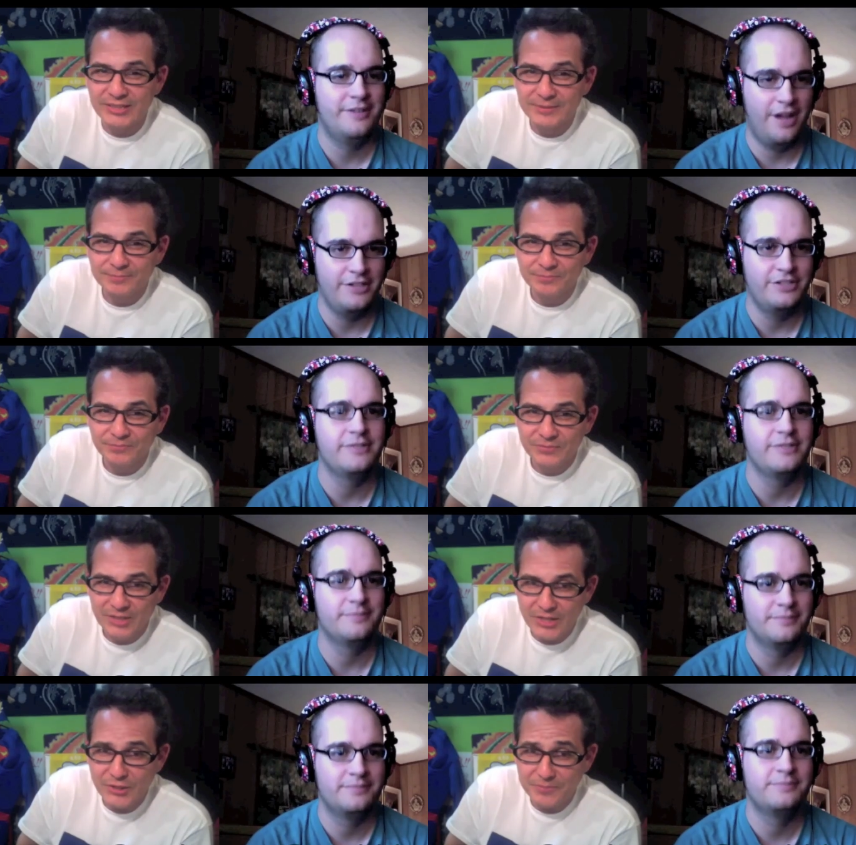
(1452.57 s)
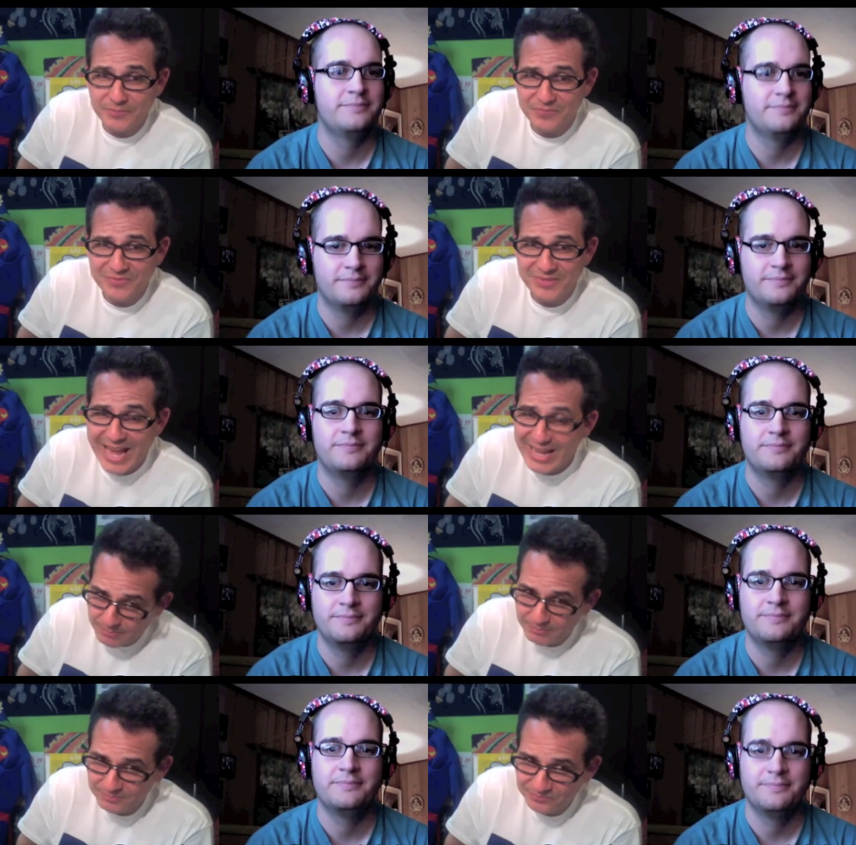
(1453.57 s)
Speaker 1: Gaijin
Speaker 2: Gaijin
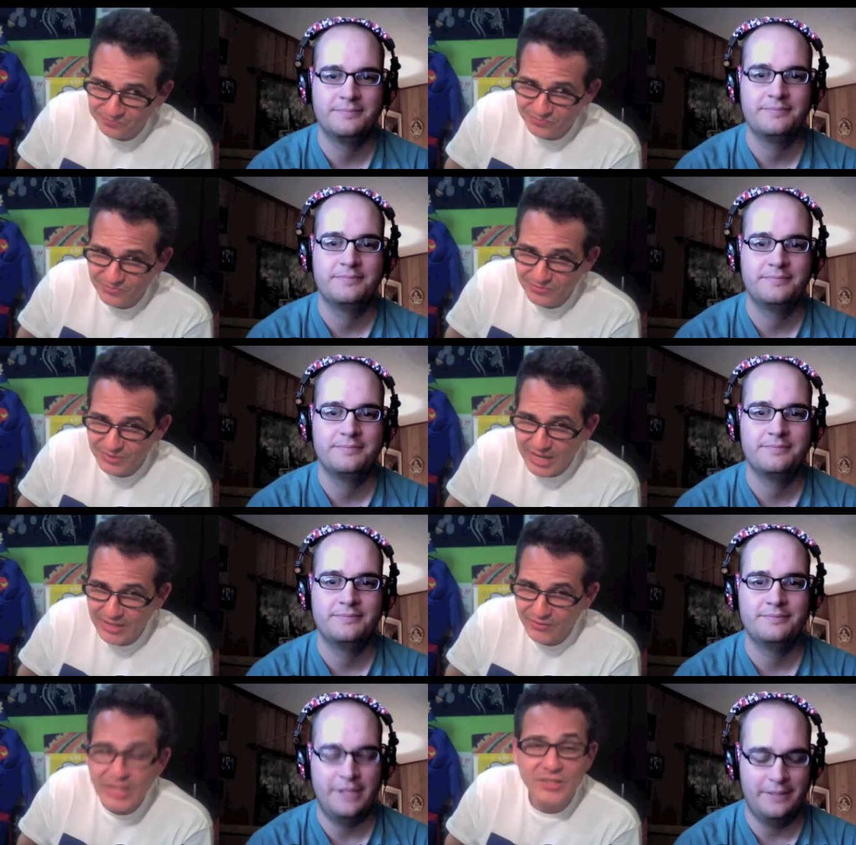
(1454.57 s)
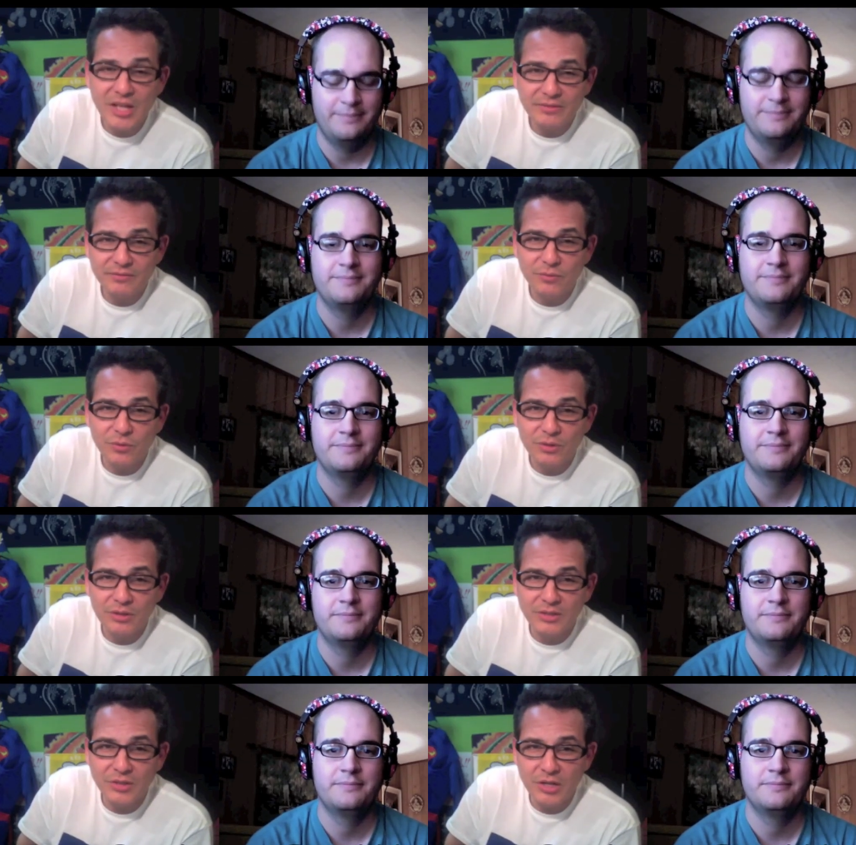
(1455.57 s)
Adam, and thanks yeah. a lot for
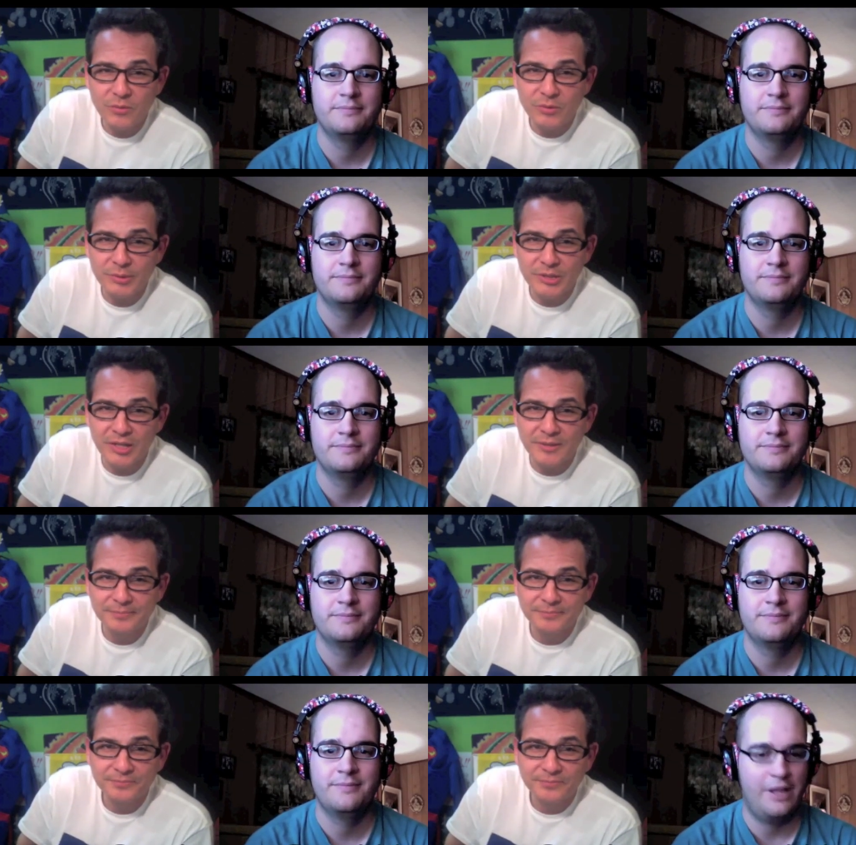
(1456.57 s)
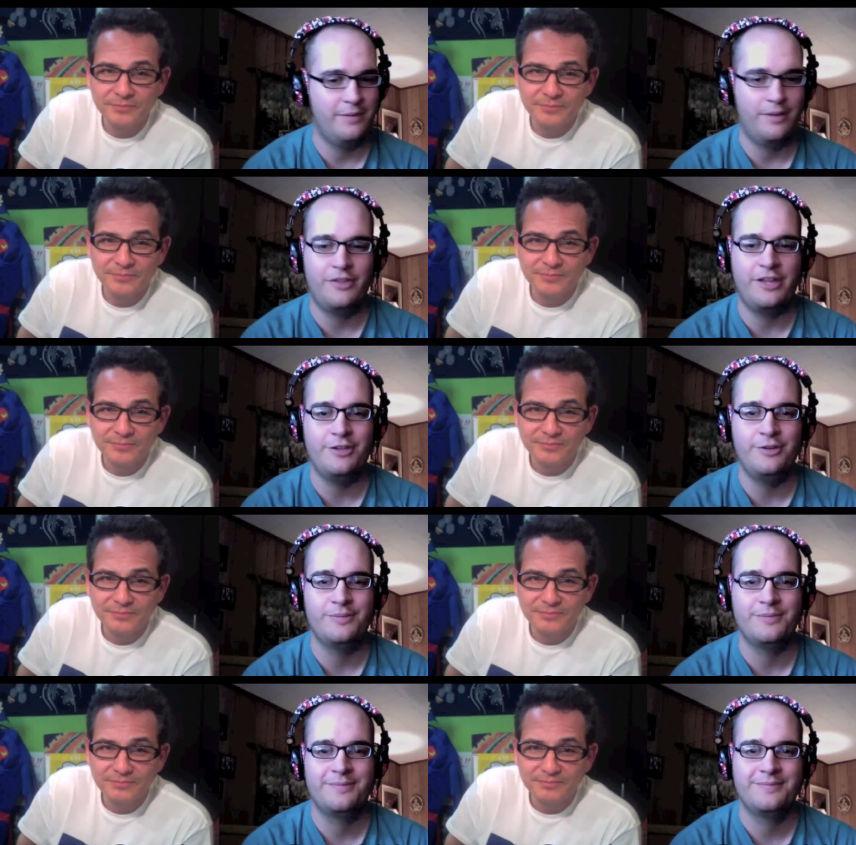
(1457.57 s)
uh, talking with me tonight.
Speaker 1: Thank you.
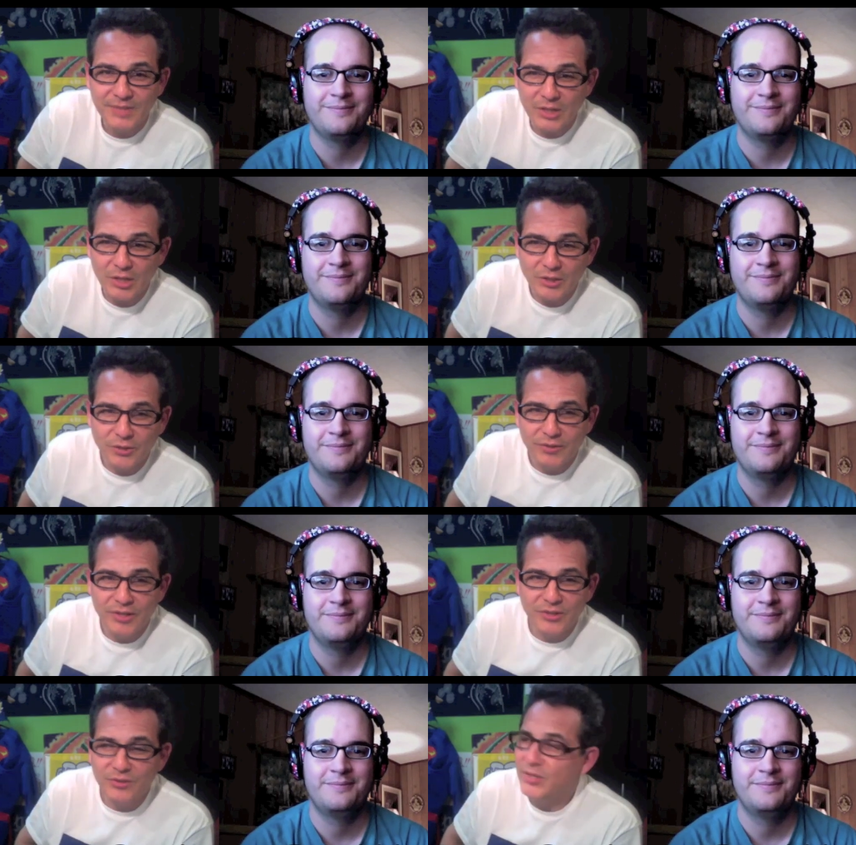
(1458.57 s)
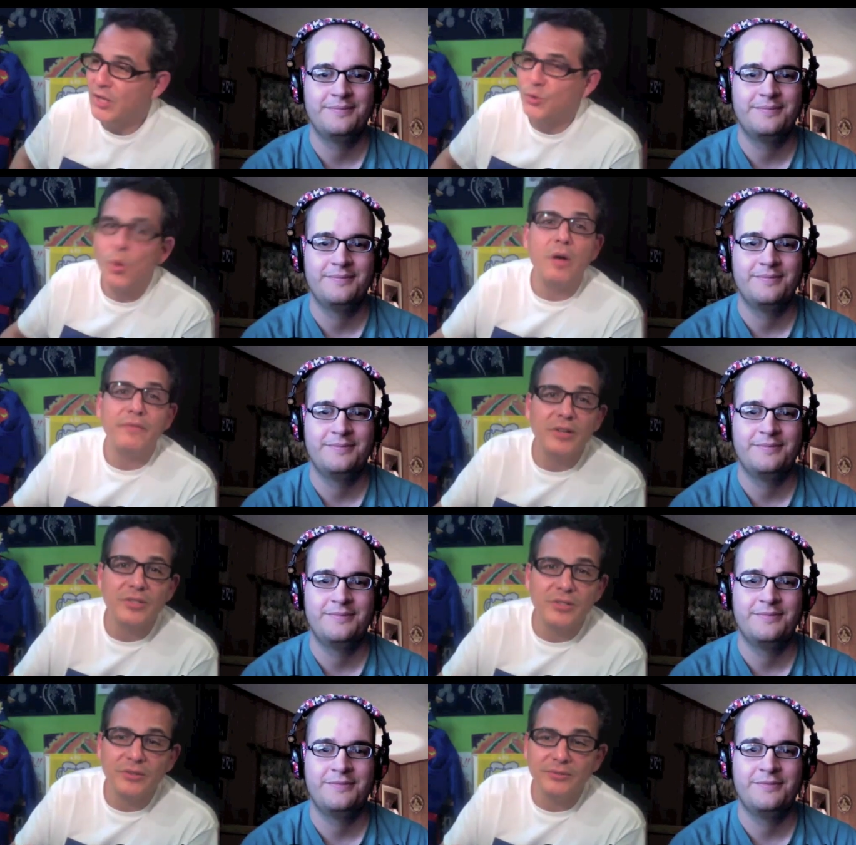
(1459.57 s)
Speaker 2: I'll talk to you very talk to you all very
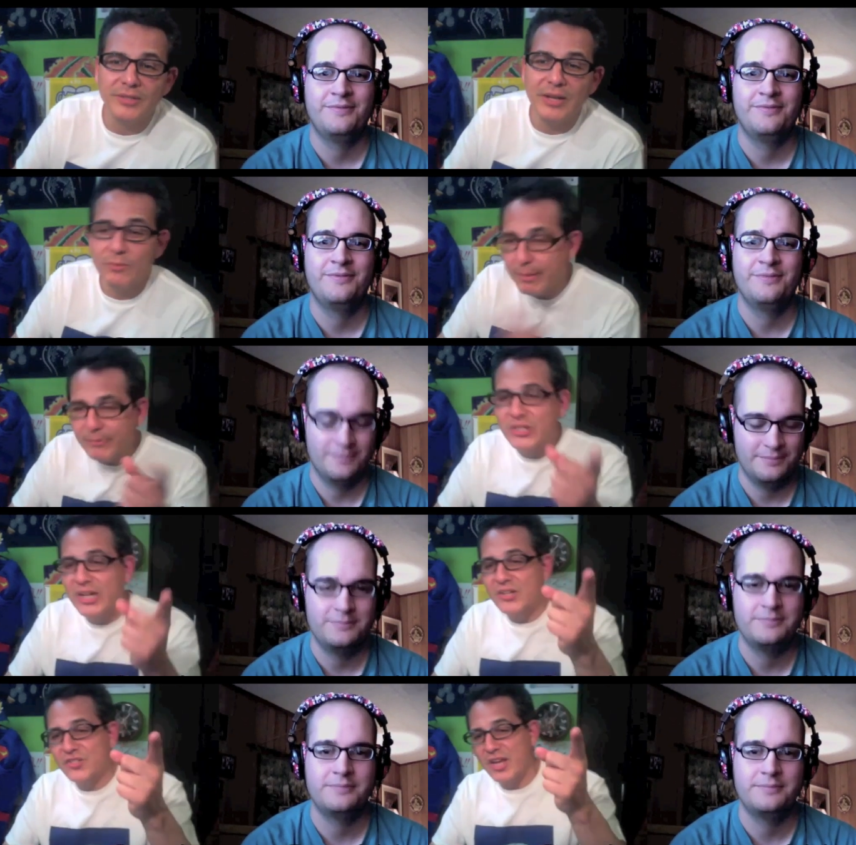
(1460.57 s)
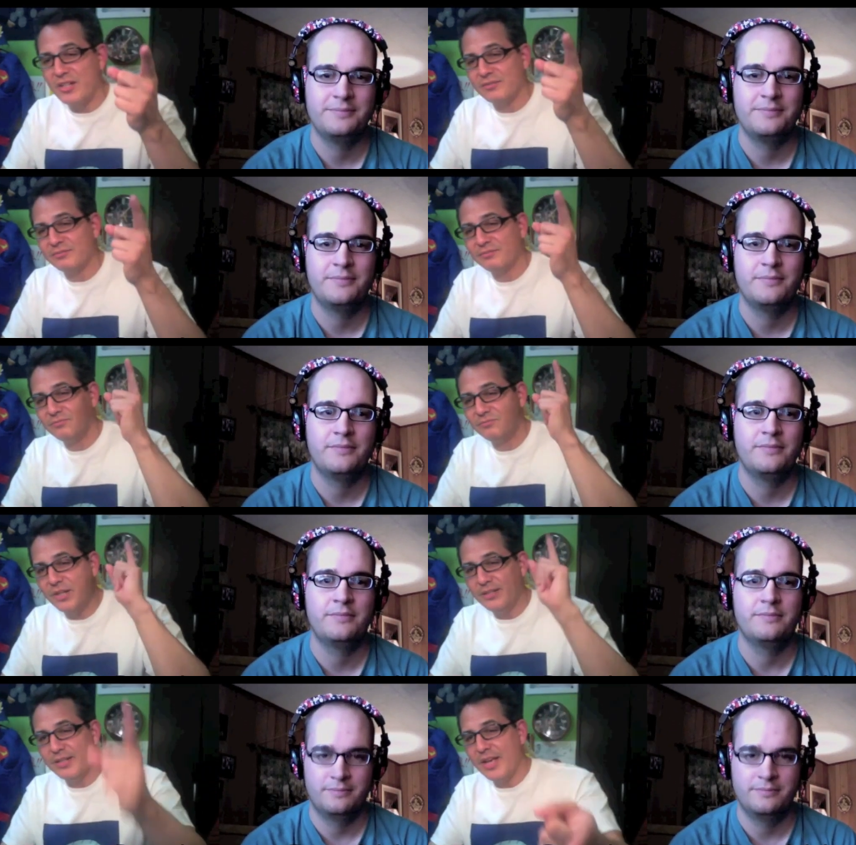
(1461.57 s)
soon. And remember to check out his channel,
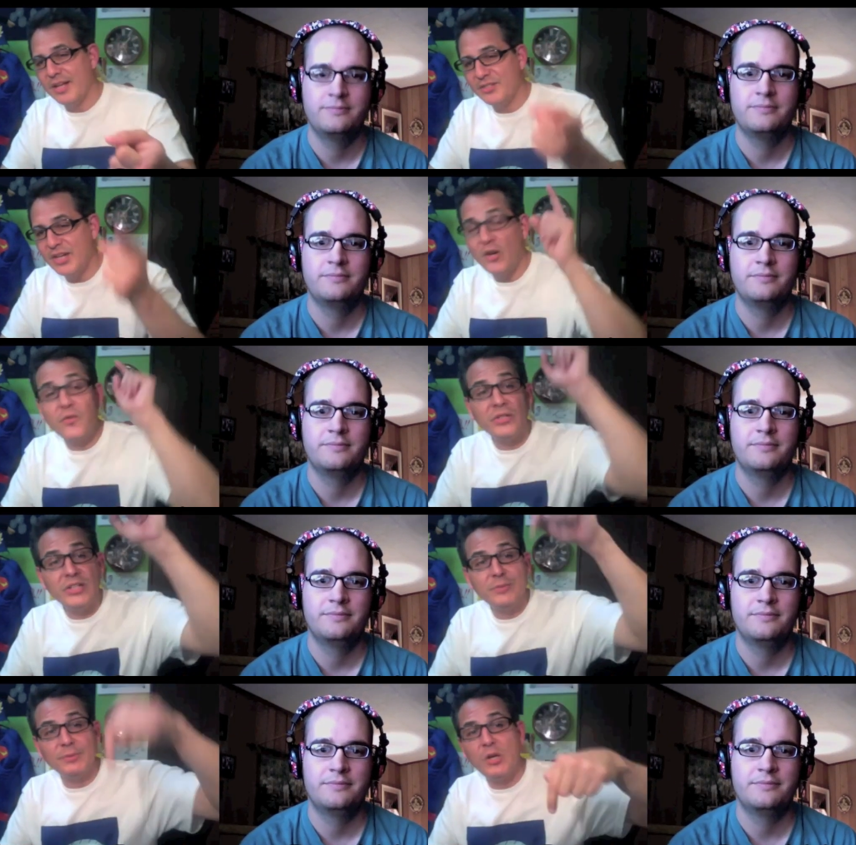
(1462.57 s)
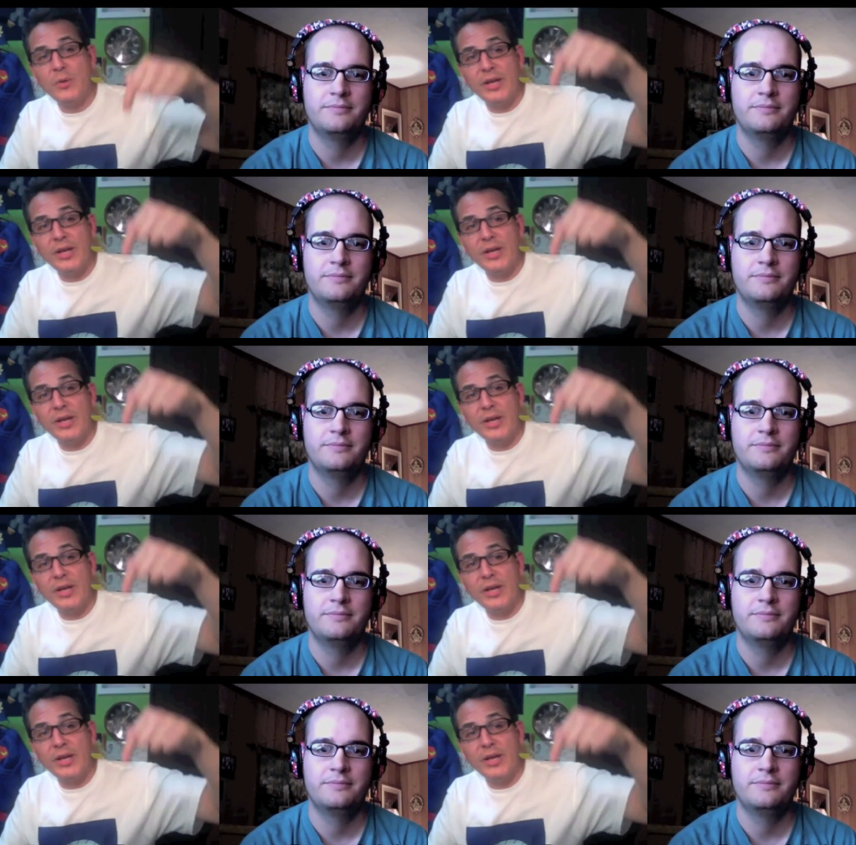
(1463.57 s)
right? And check out all the links below. We